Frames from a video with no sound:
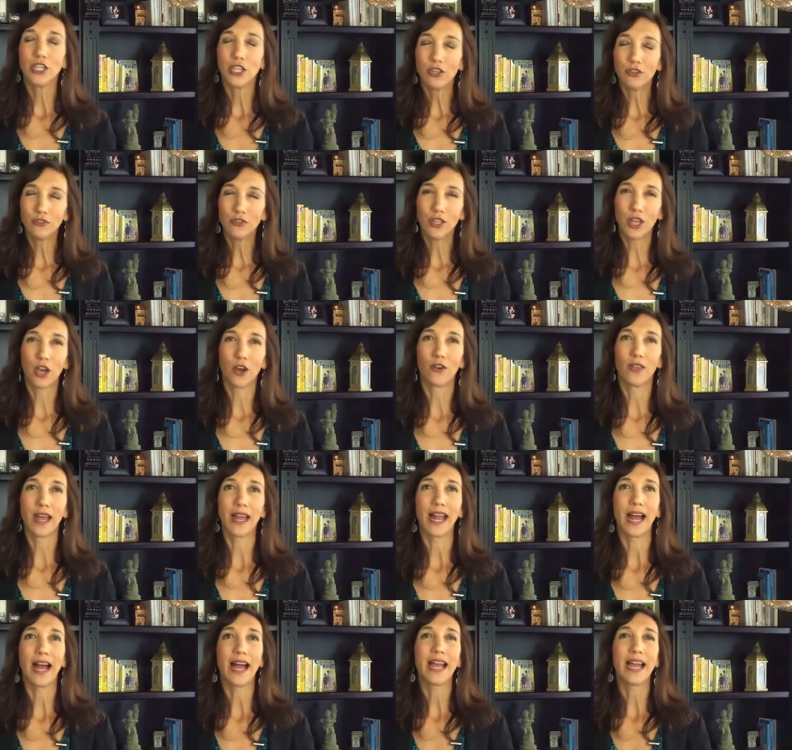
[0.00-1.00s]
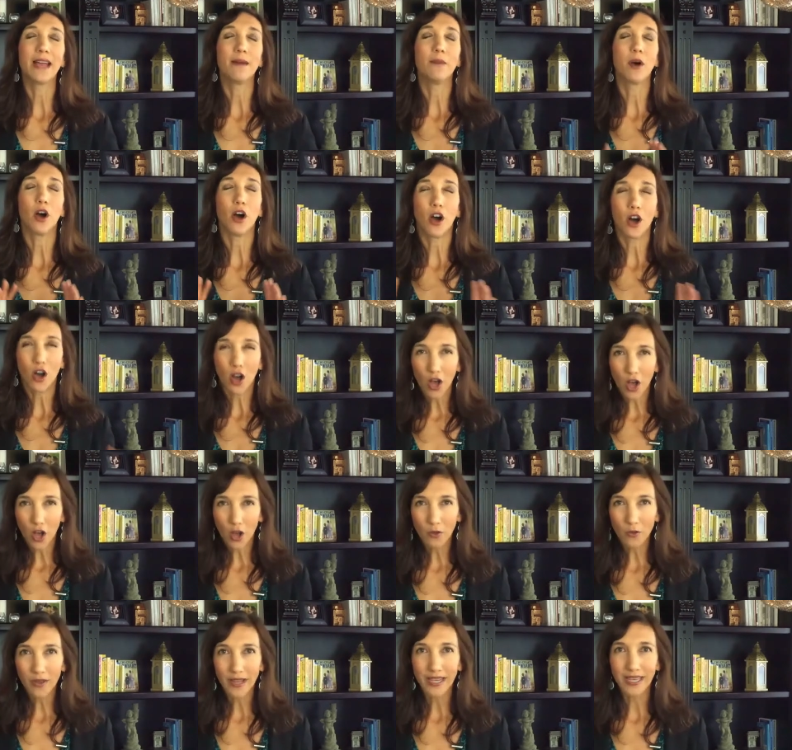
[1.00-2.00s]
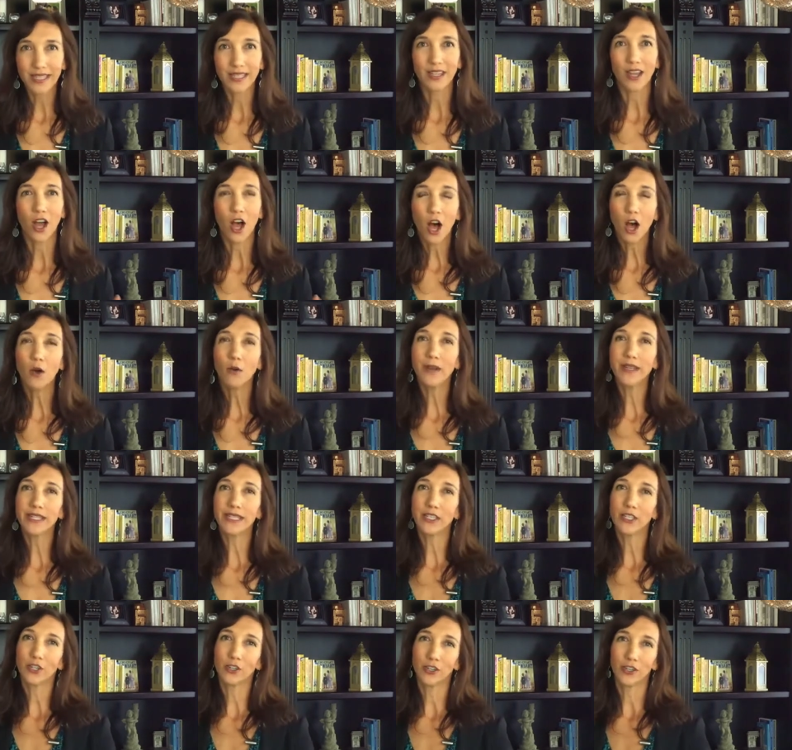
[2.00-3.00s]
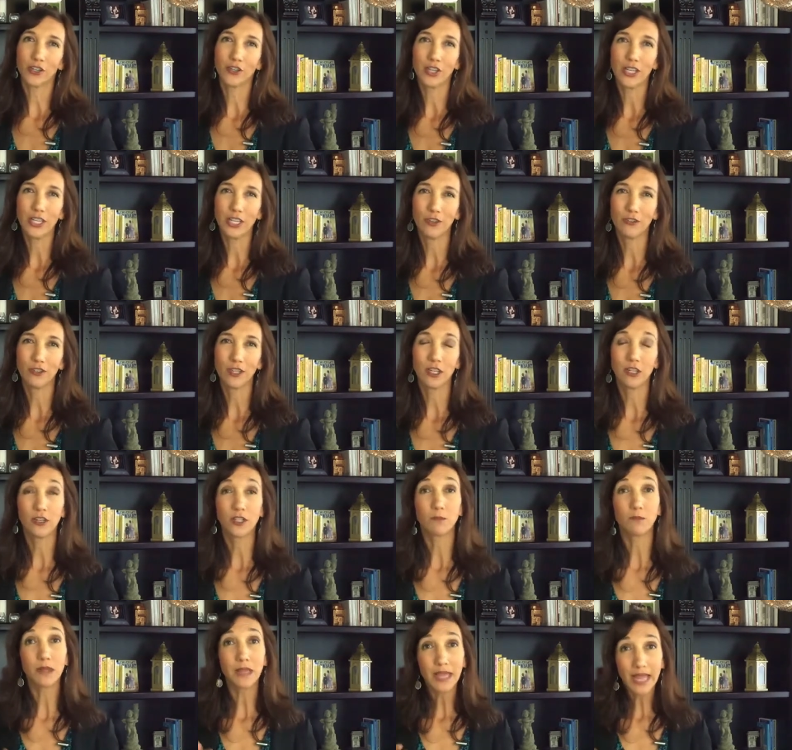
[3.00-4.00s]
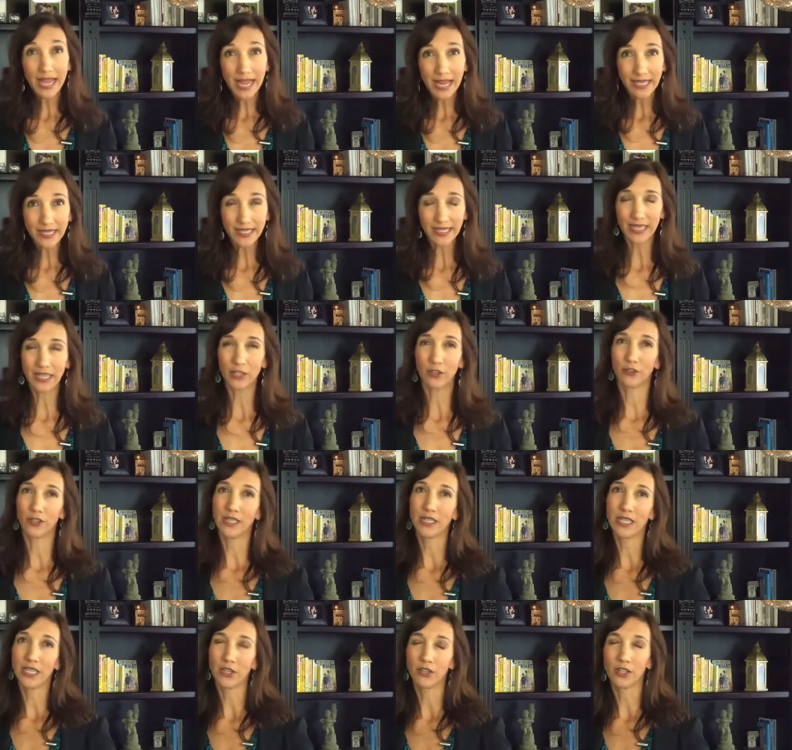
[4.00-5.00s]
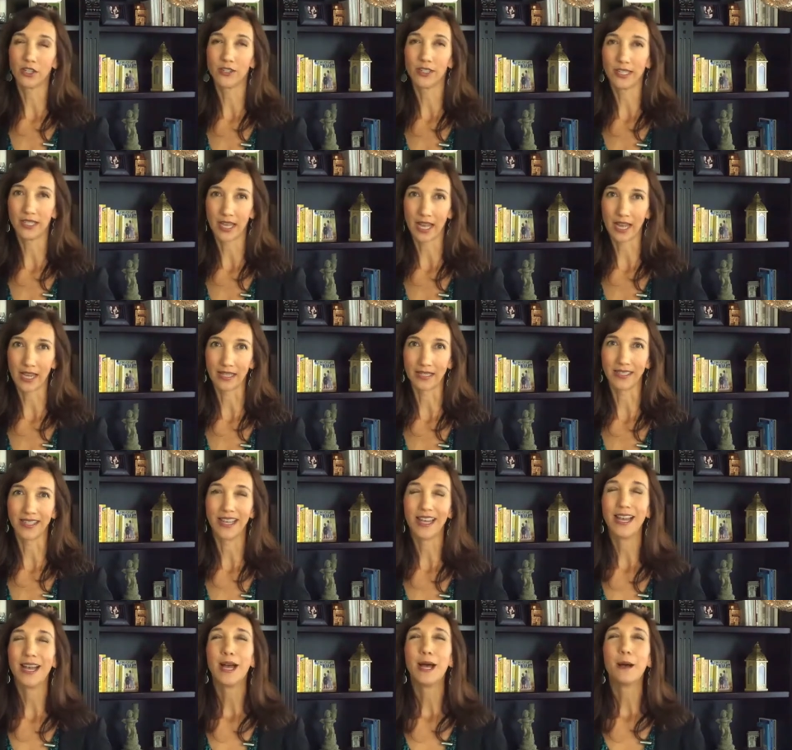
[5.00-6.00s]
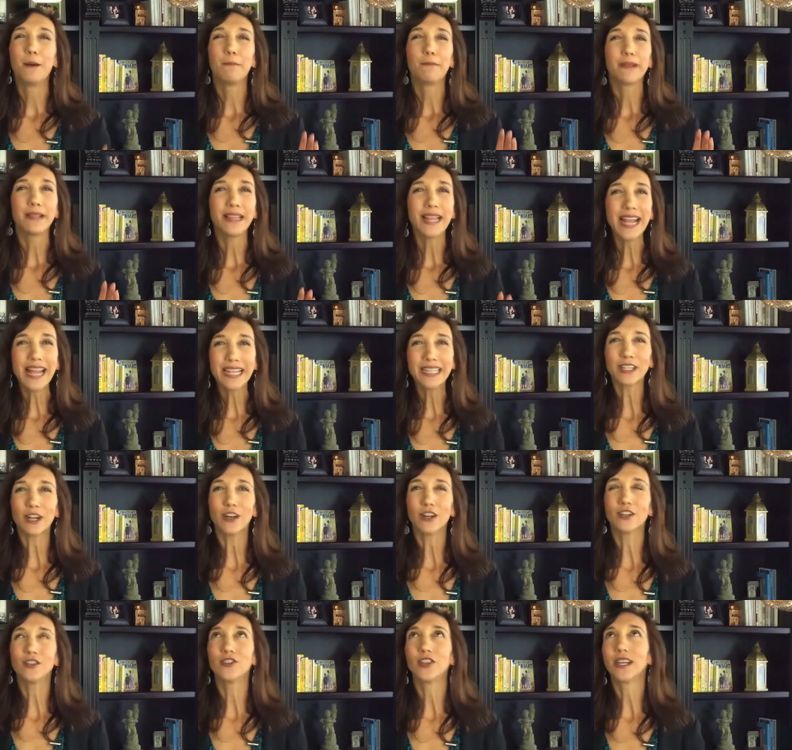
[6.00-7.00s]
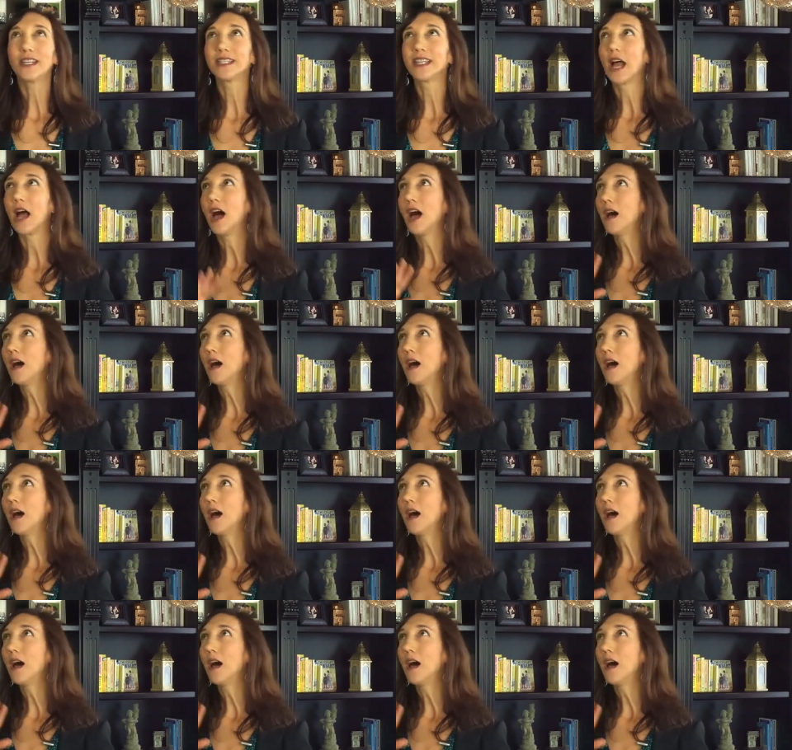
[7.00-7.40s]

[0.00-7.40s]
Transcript: you know that I am always, always encouraging you to use plants in your interior design. Plants are just